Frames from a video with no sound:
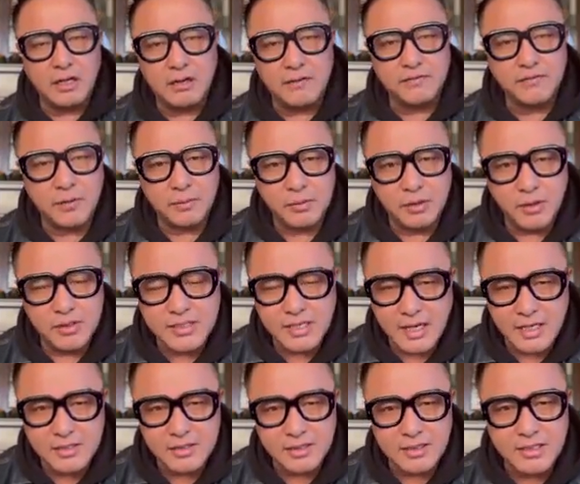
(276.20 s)
from Los
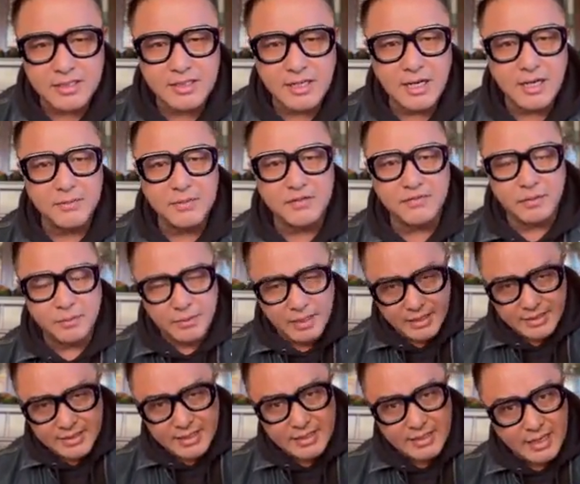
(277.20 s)
Angeles Times from
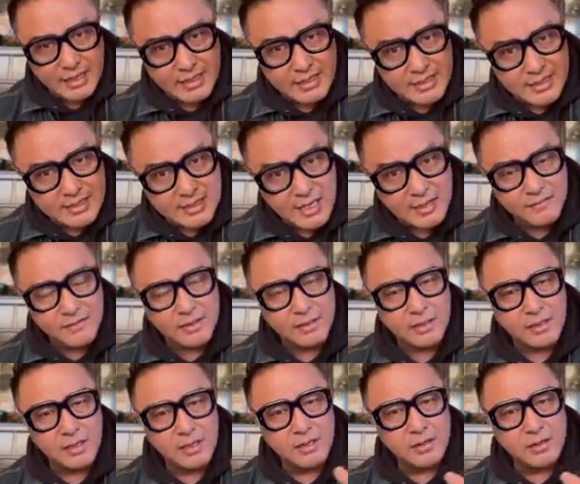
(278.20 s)
1997,